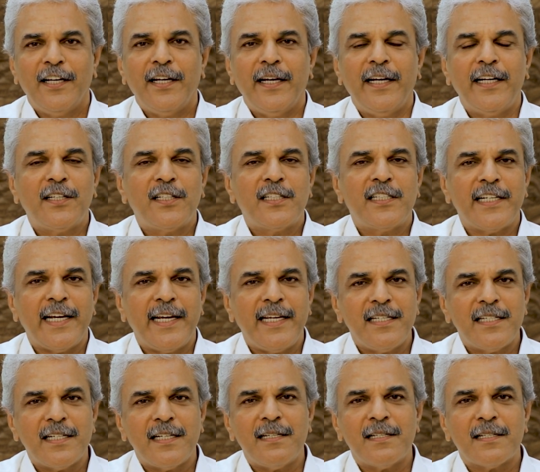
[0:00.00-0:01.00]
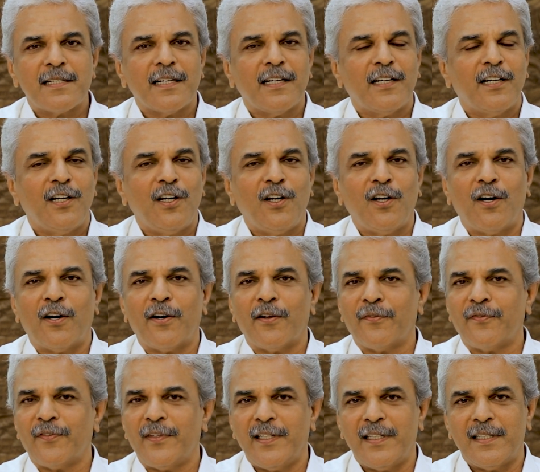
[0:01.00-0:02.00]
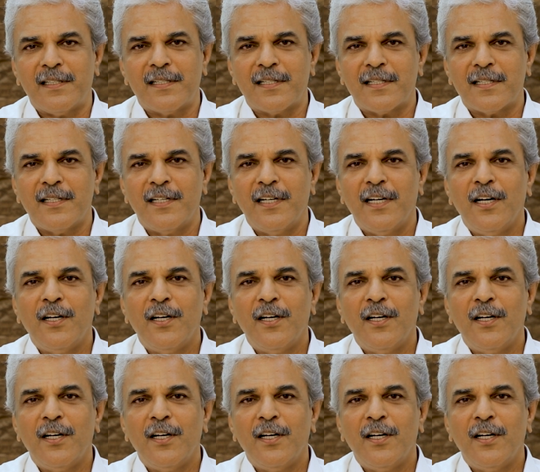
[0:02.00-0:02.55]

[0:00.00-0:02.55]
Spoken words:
It changes a lot of things.